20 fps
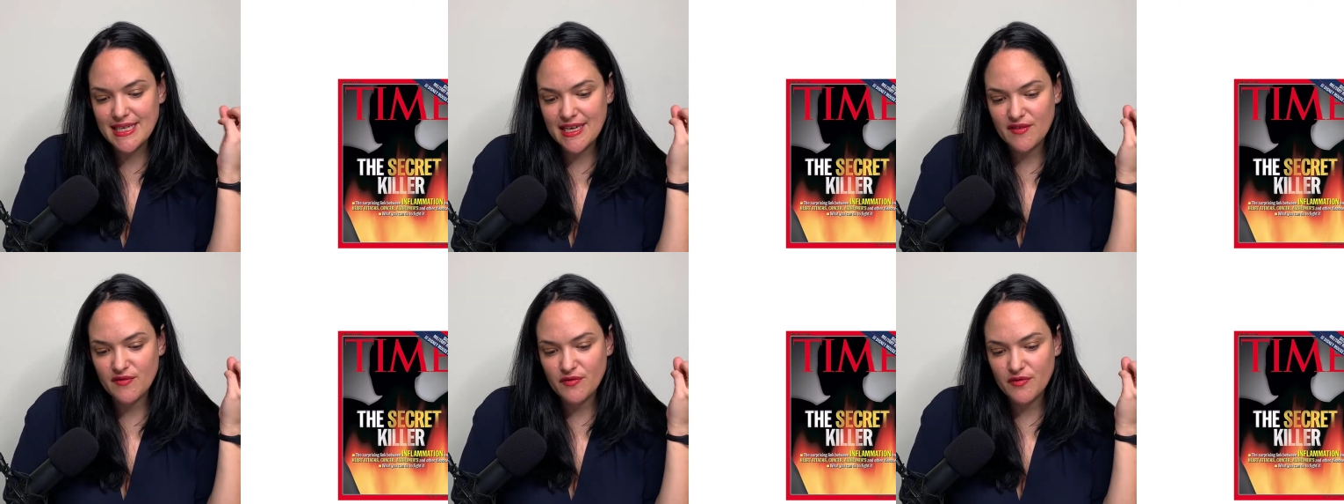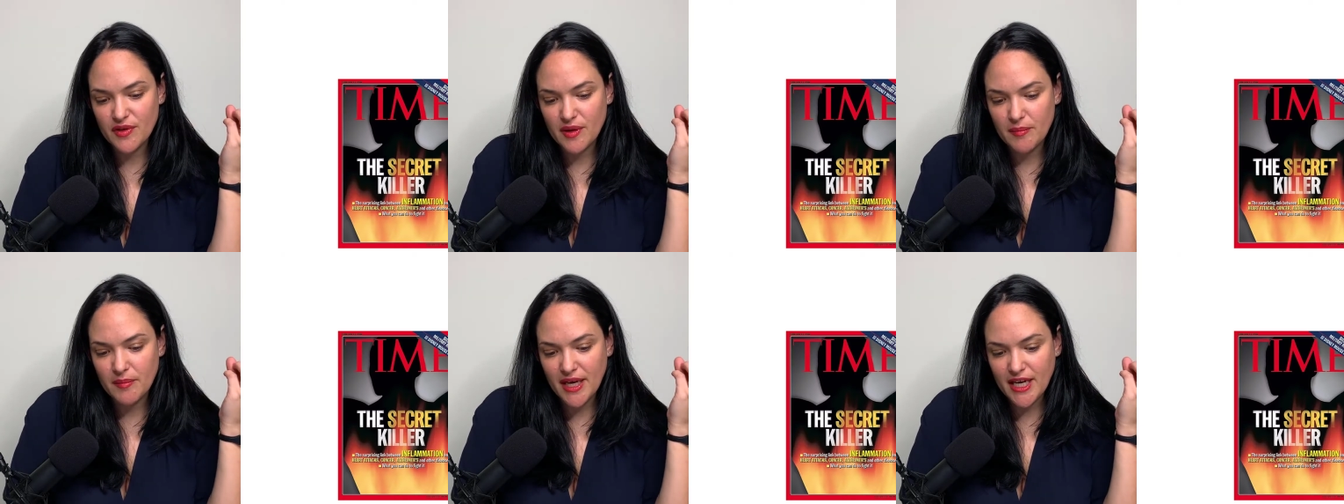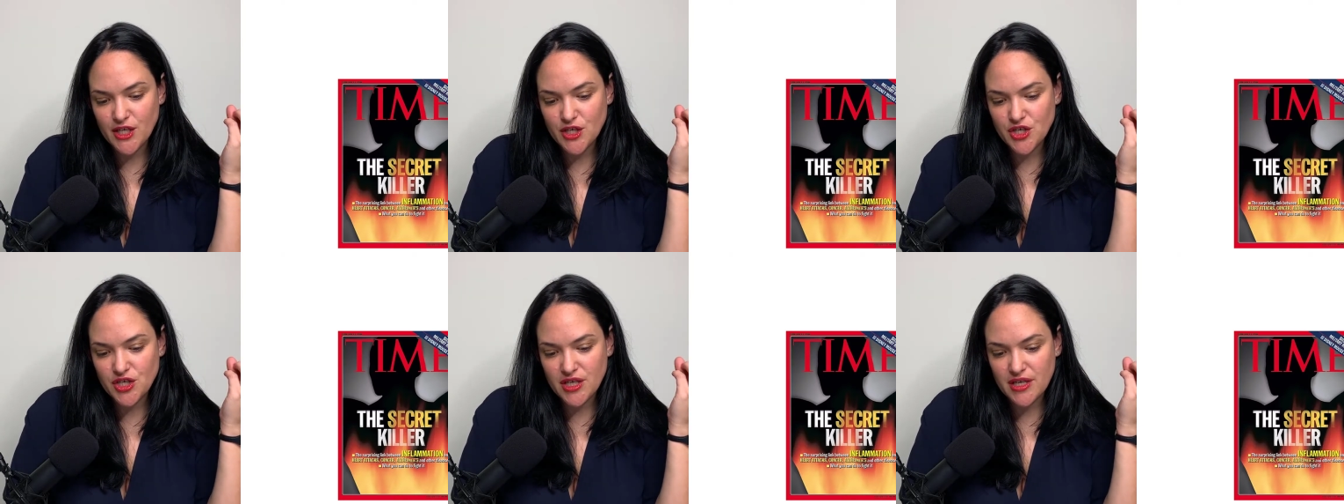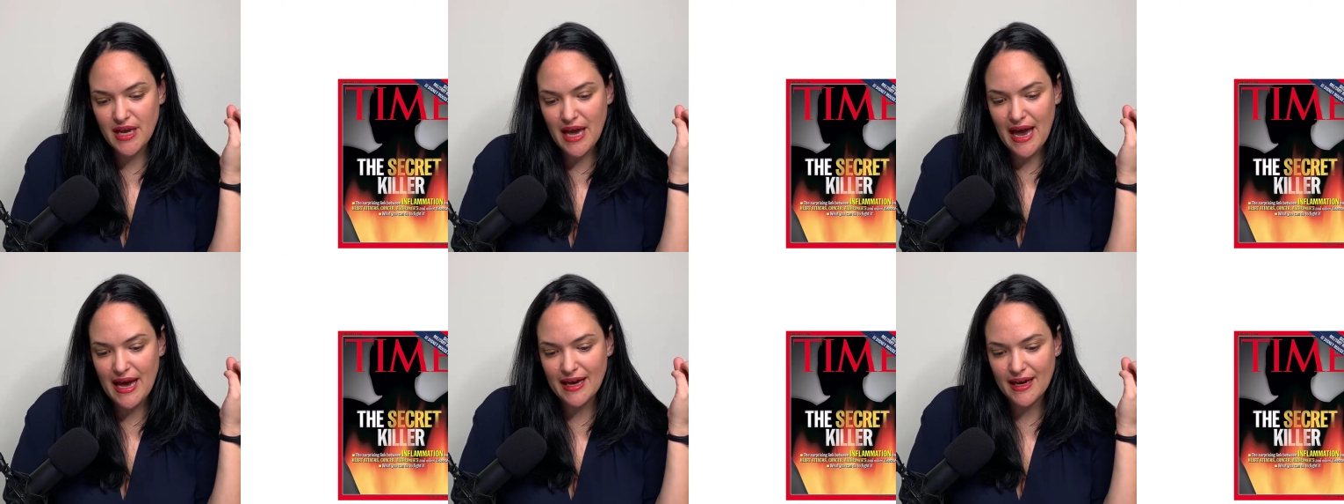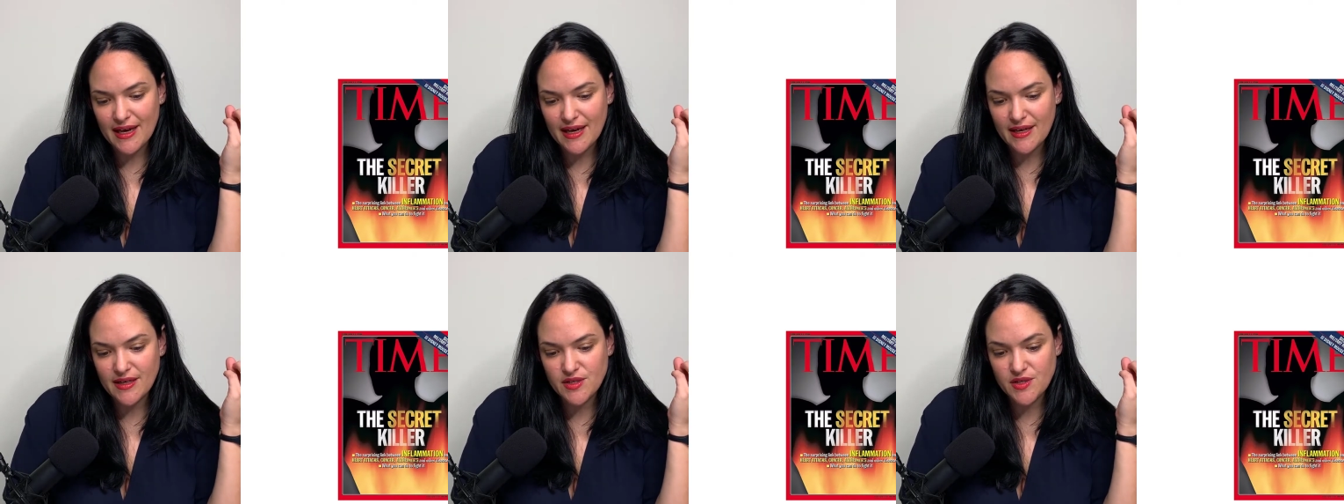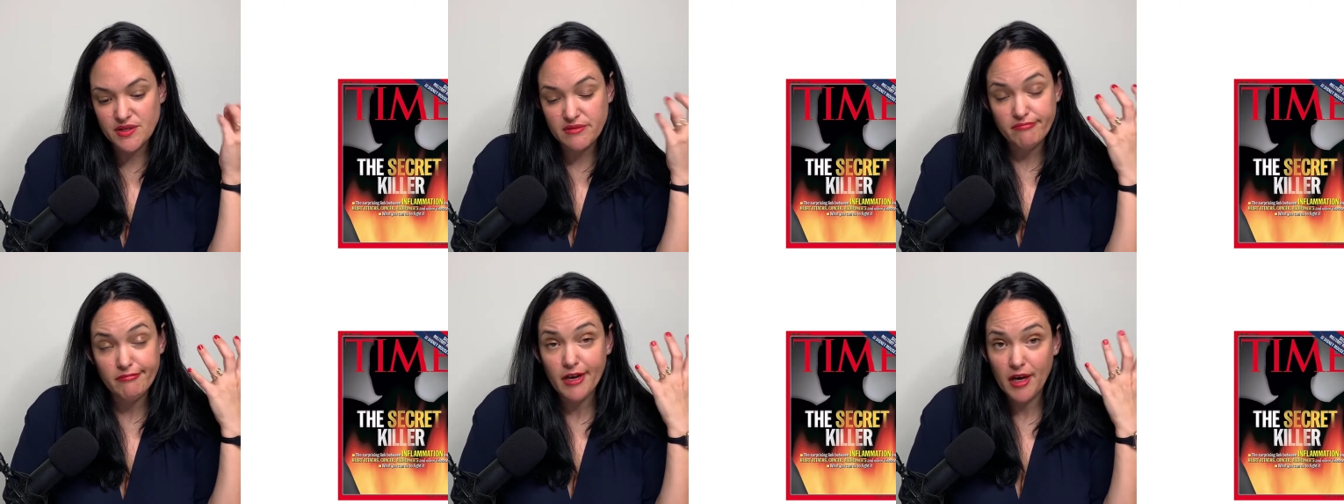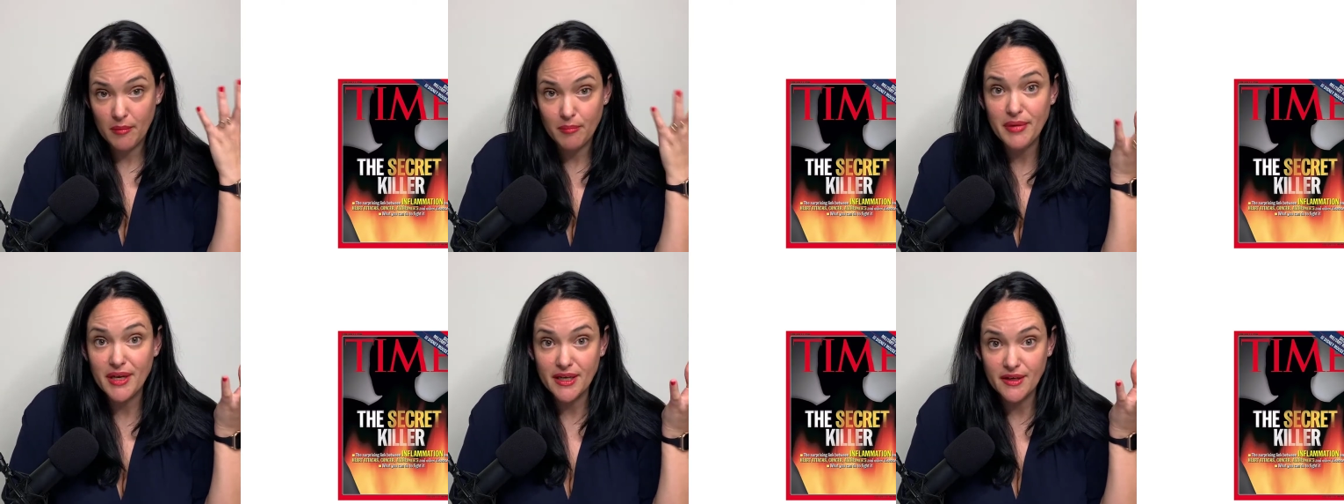inflammation as a
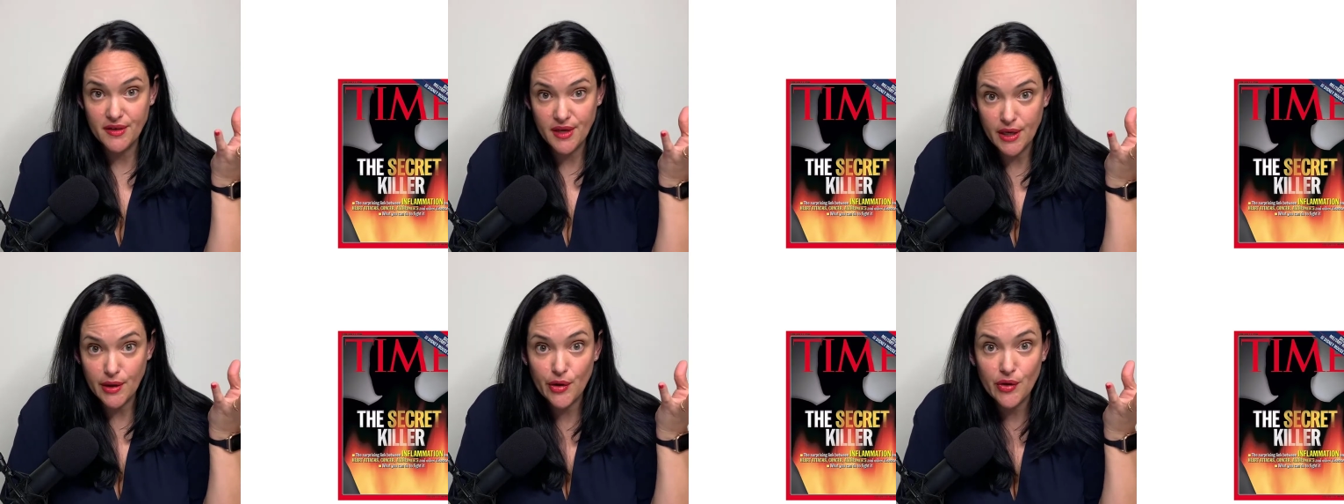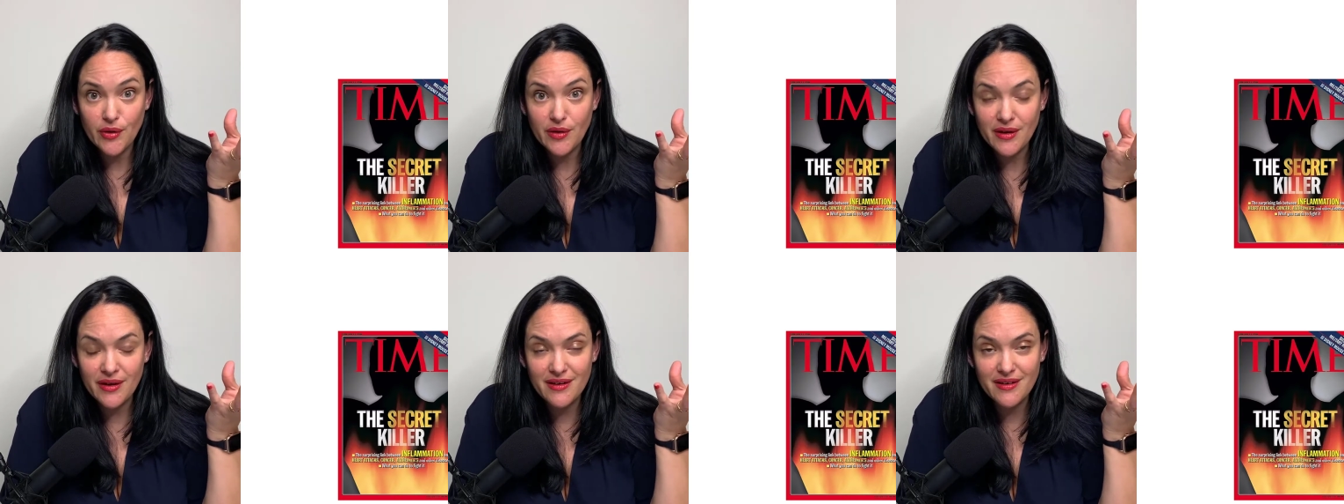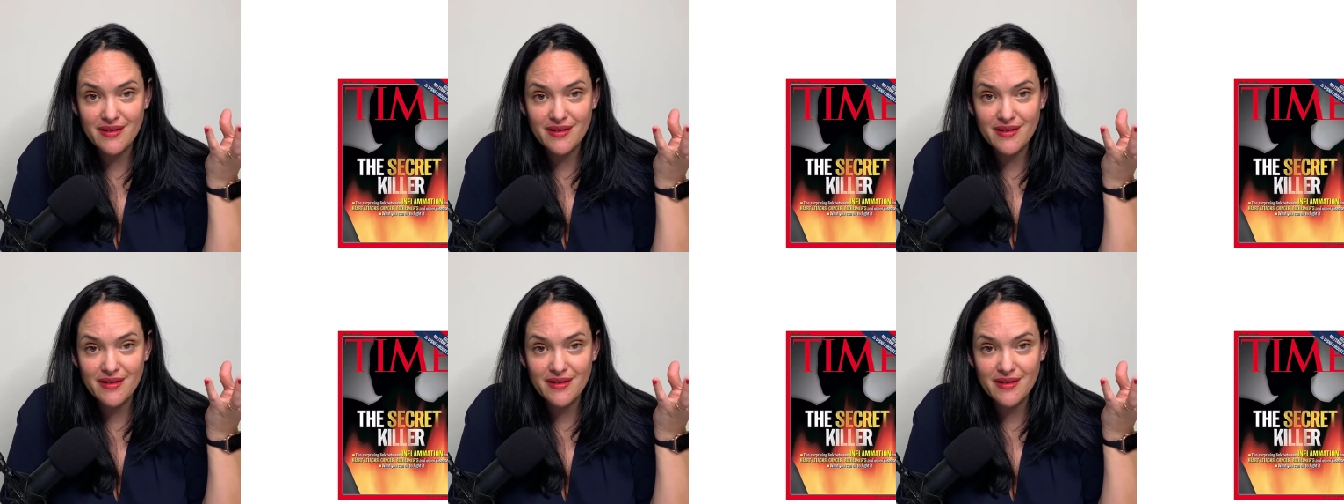big deal